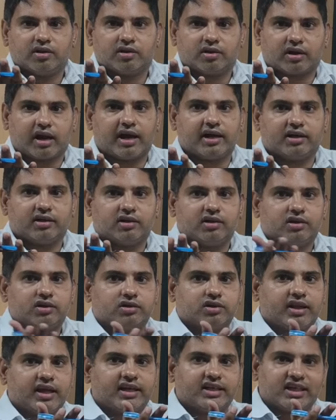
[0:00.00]
right?
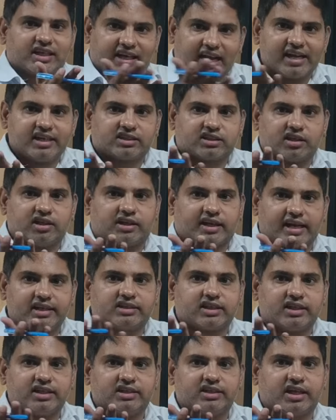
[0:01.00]
There is a
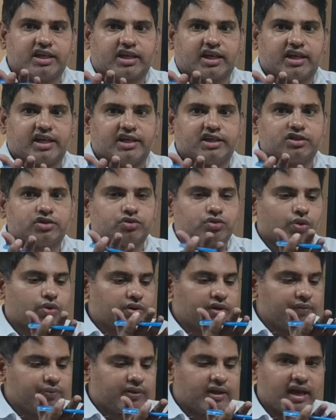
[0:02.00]
tension is increased, so
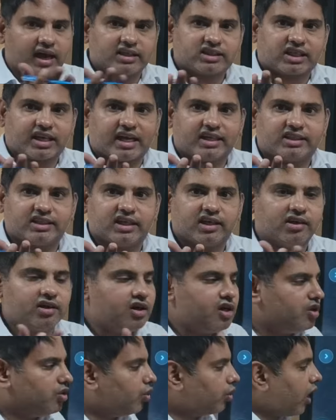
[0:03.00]
if they are stretching,
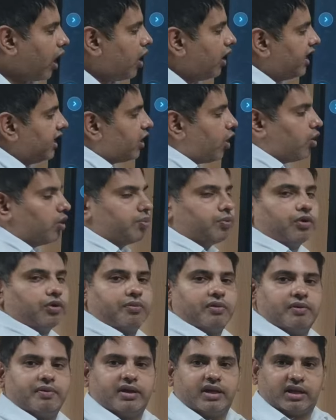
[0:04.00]
your cardiac output
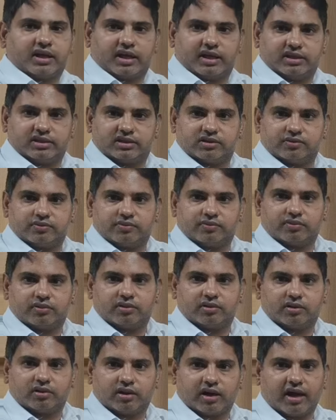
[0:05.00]
will be increased,
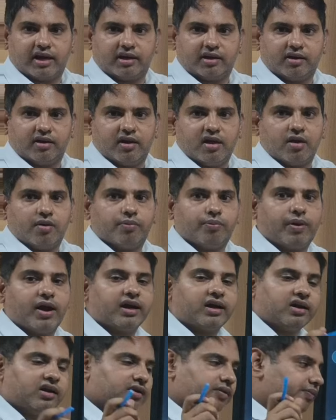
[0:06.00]
right?
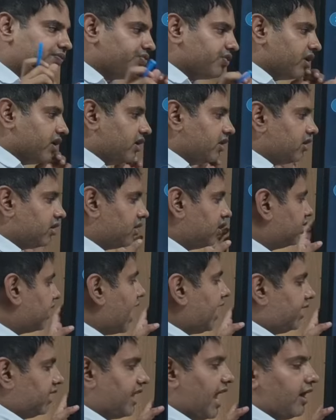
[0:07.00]
But
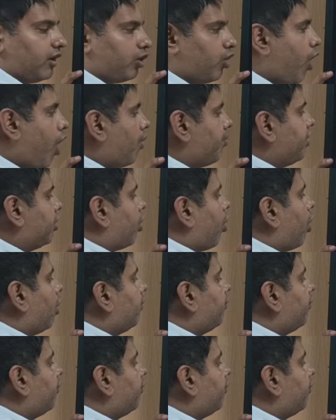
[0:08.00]
that law we call